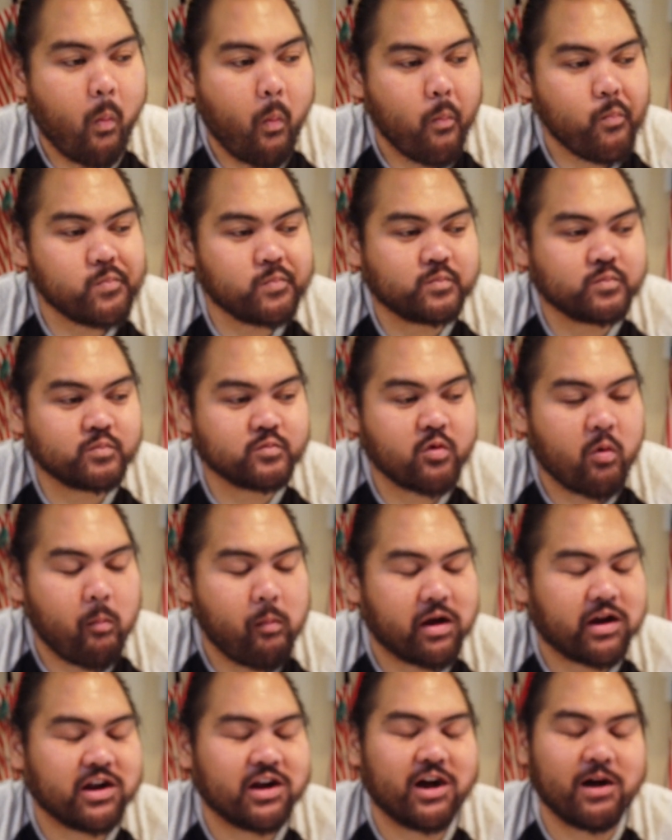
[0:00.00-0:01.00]
Oh
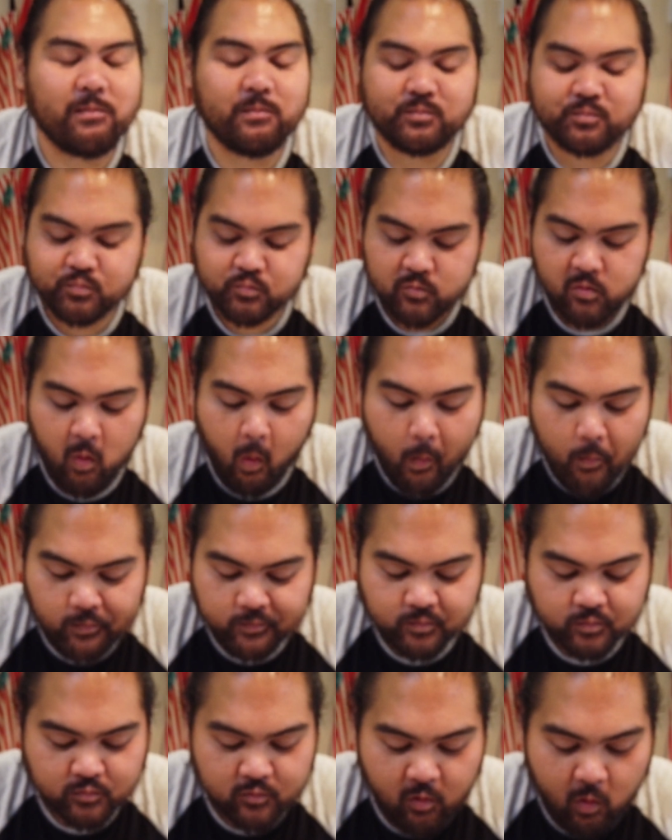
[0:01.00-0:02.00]
my god.
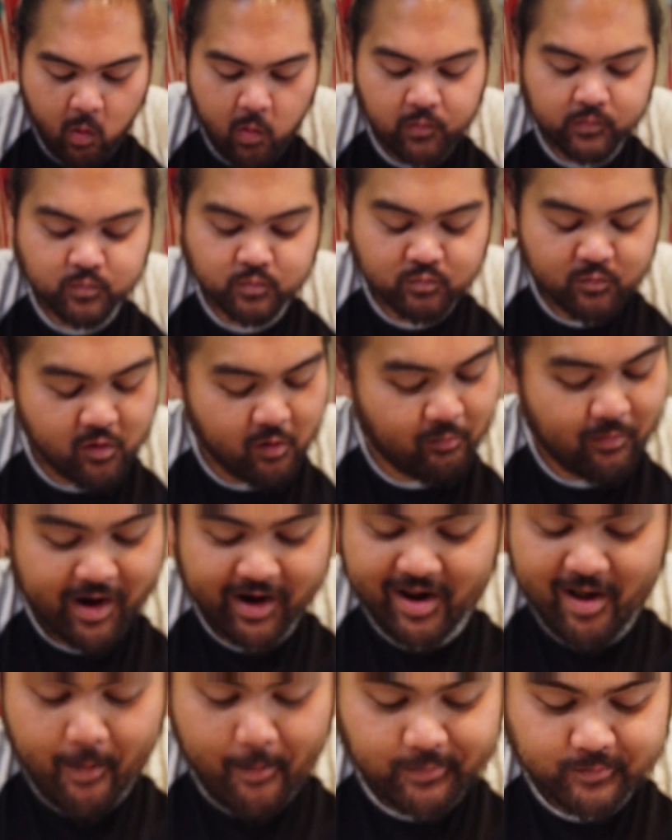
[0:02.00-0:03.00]
Oh my
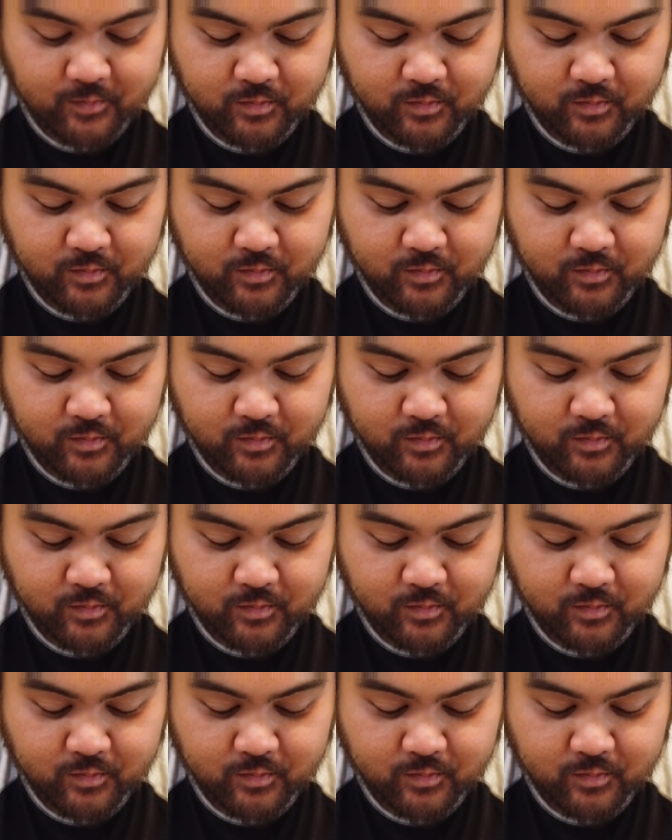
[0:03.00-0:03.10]
god.